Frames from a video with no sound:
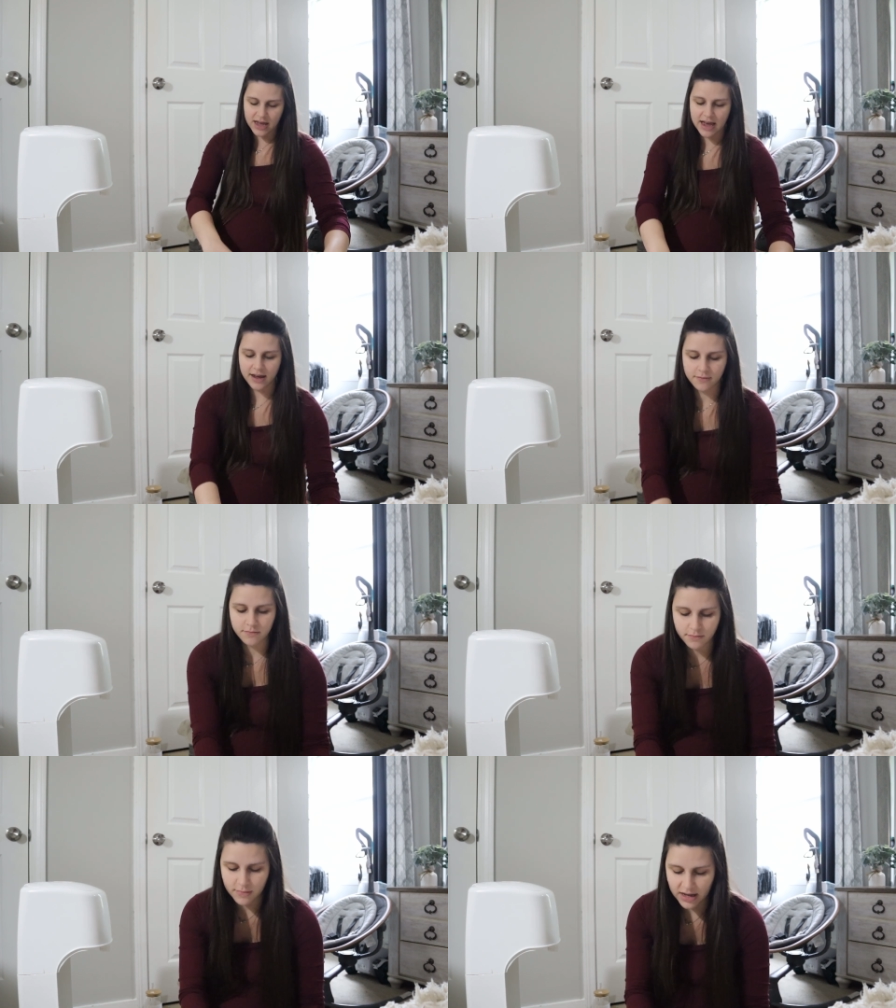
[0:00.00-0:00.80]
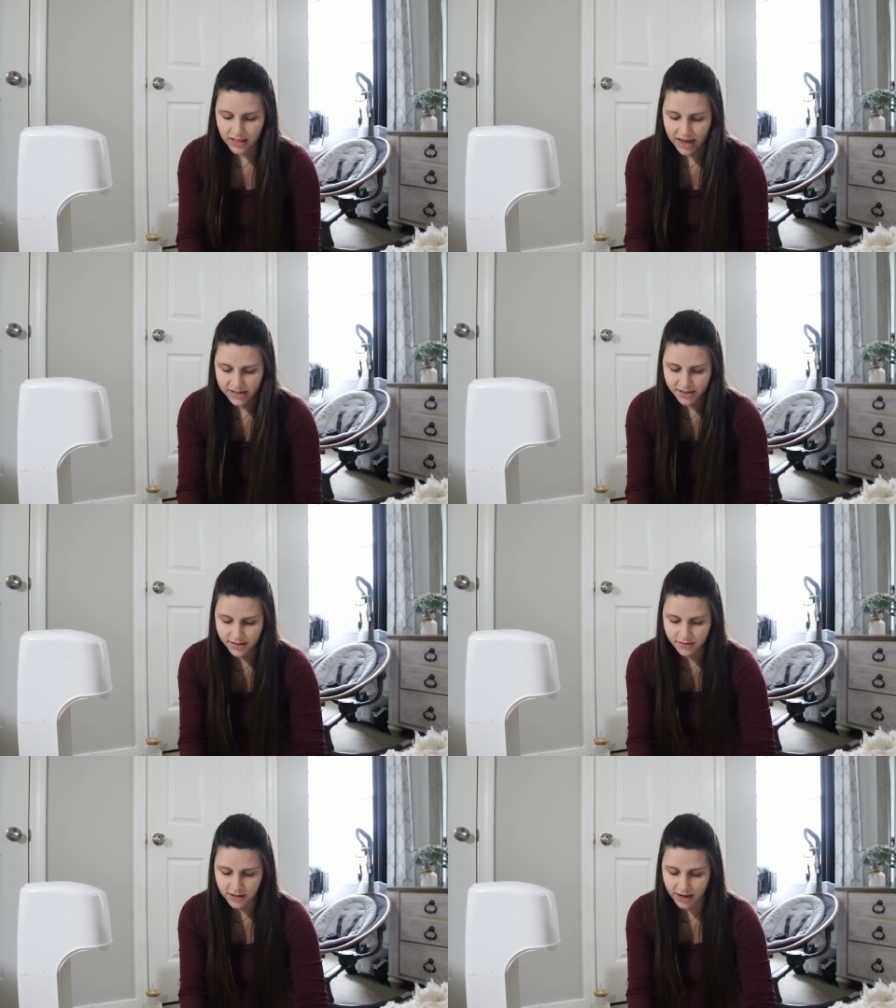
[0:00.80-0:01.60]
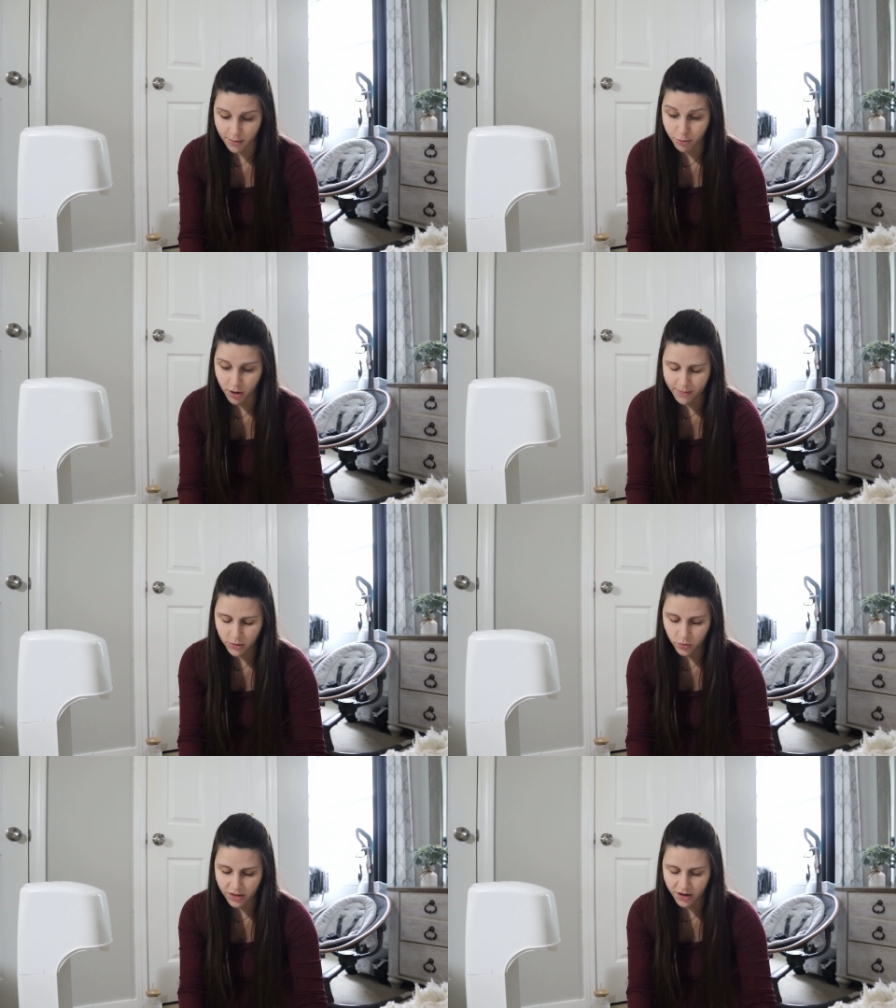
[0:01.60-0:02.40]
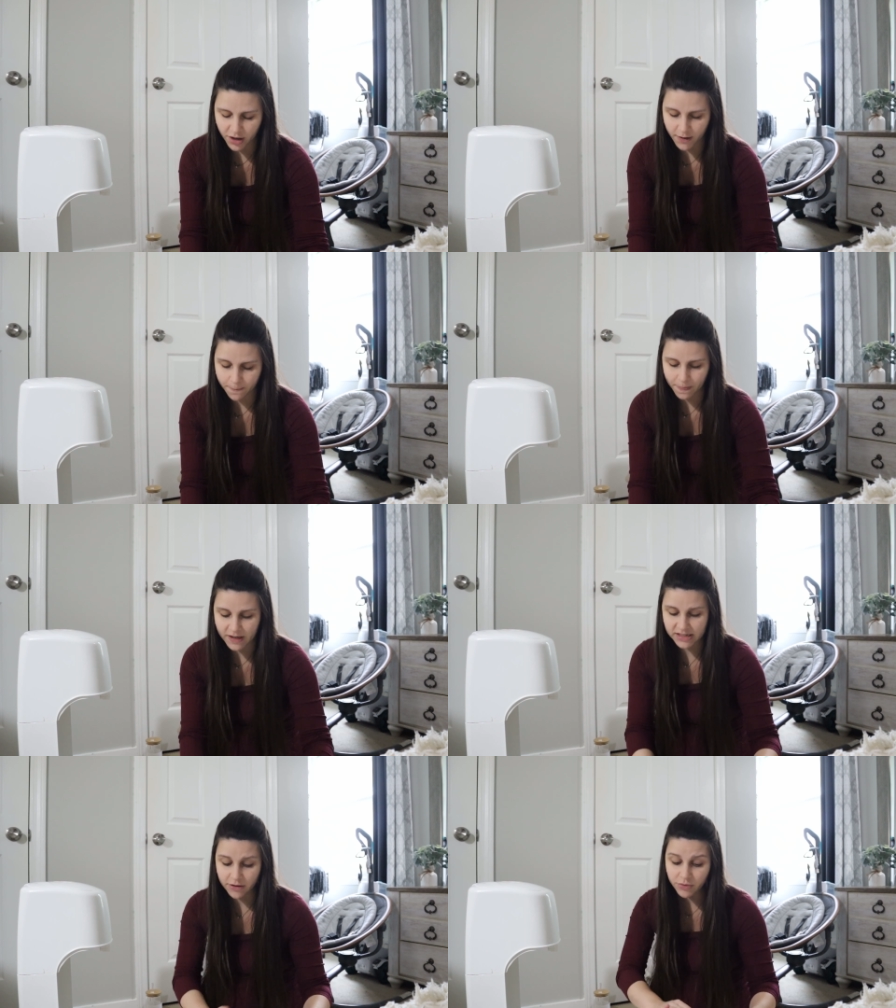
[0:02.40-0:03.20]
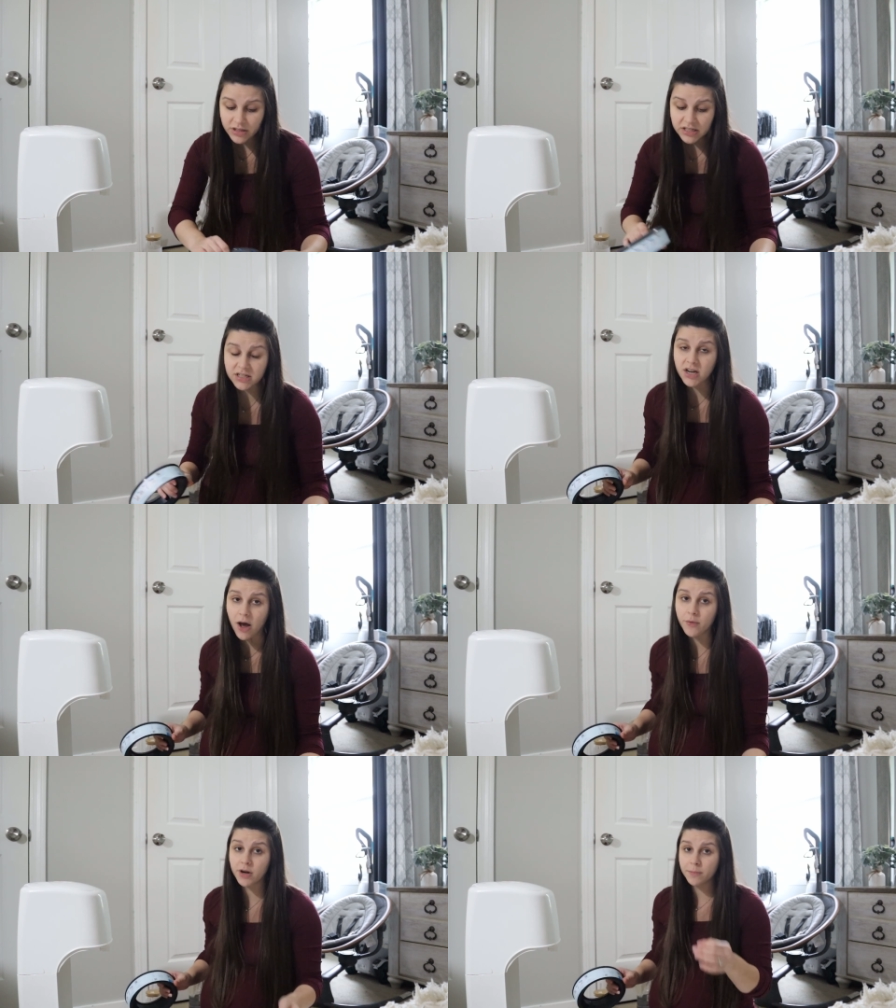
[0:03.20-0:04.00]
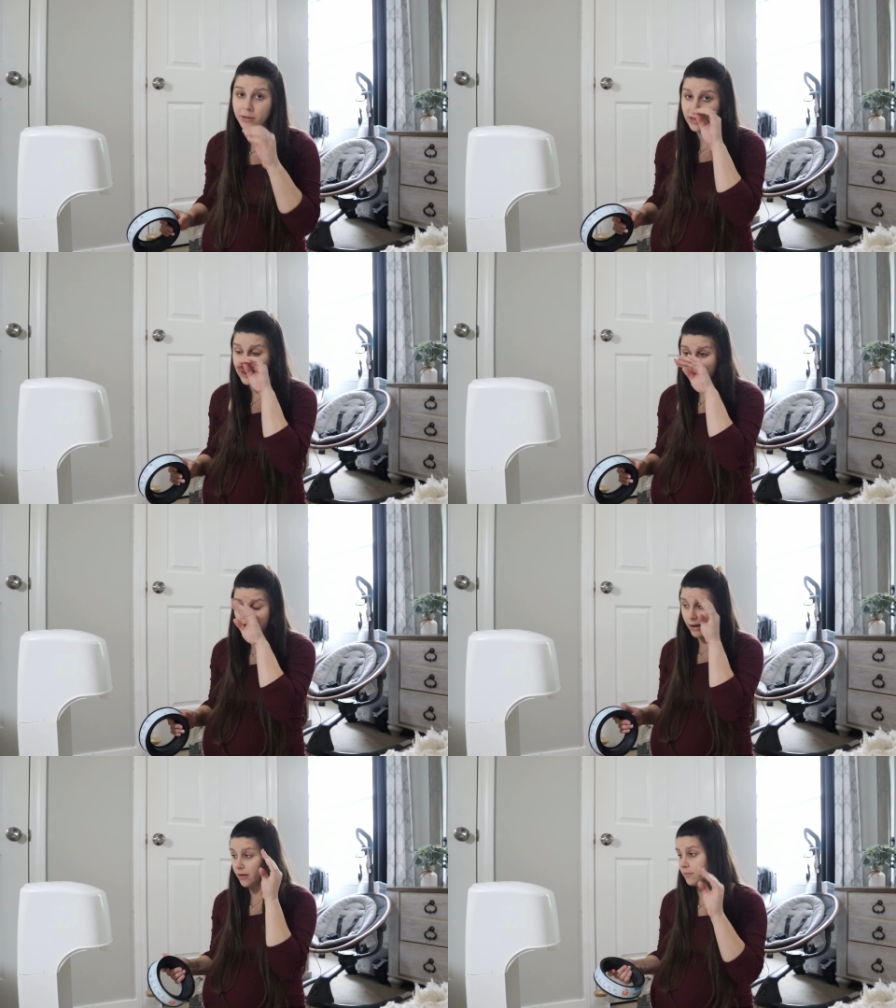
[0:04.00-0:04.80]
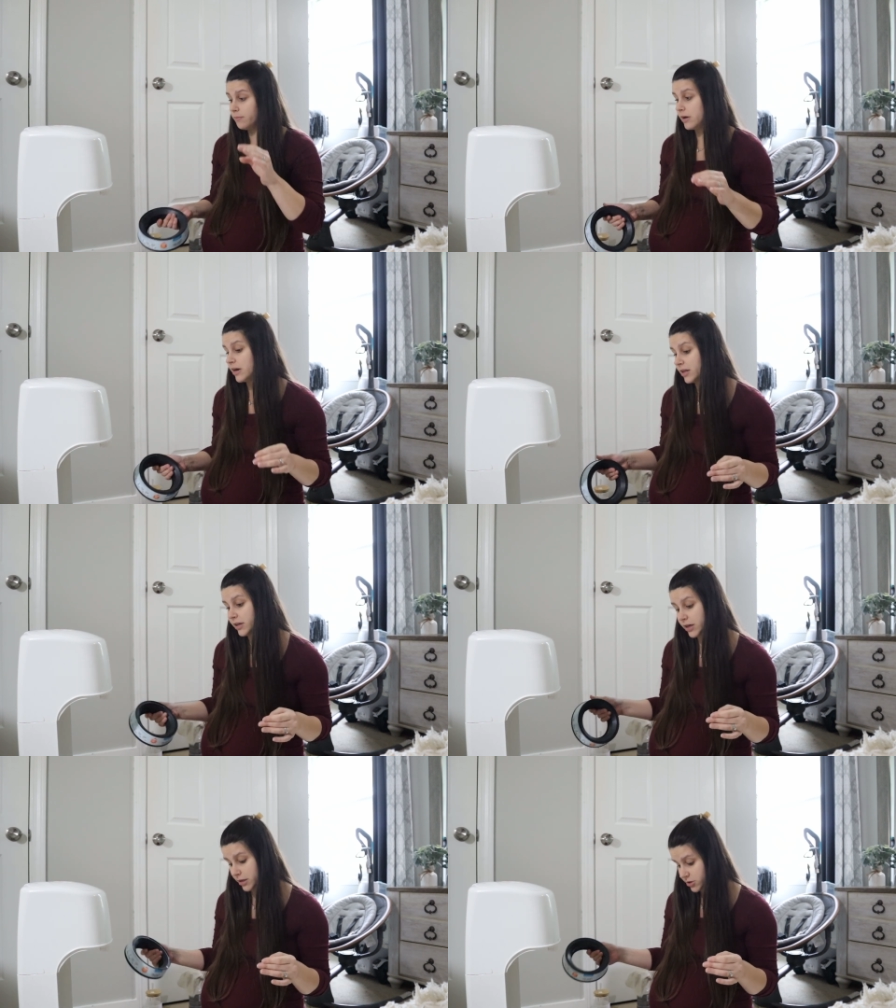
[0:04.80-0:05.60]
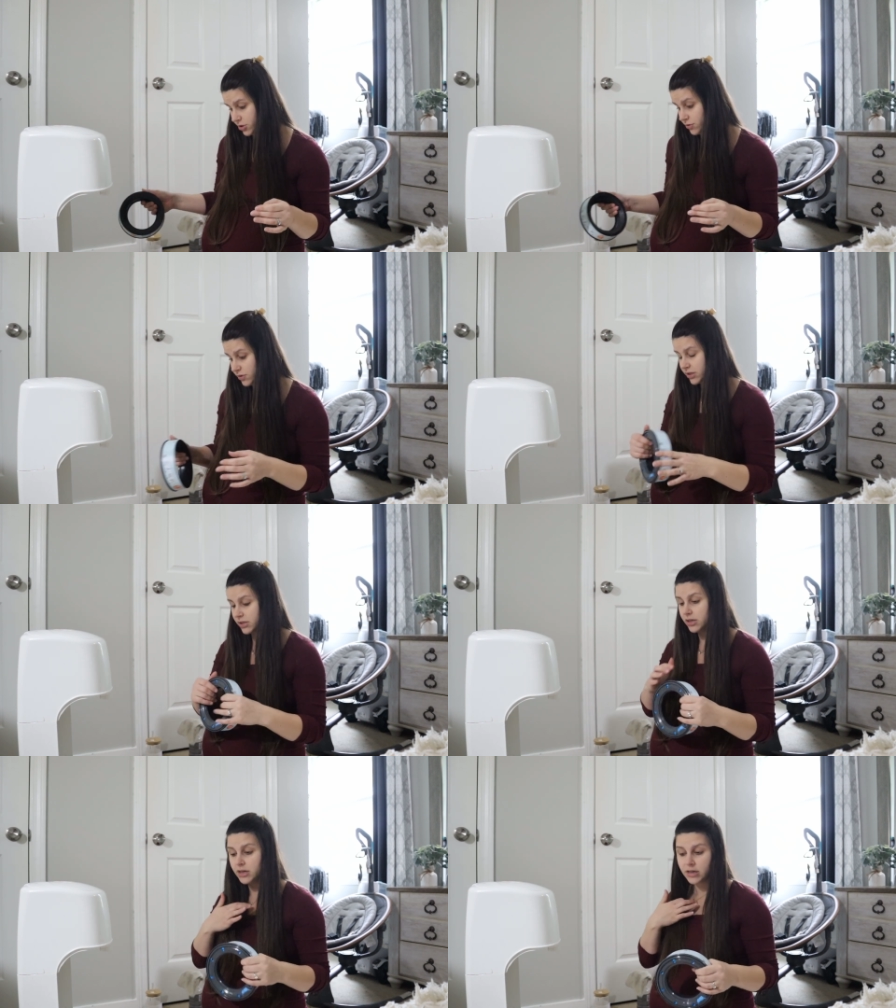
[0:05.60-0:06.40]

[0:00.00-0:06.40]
at my last like appointment with her because I really did not want to be like medically induced.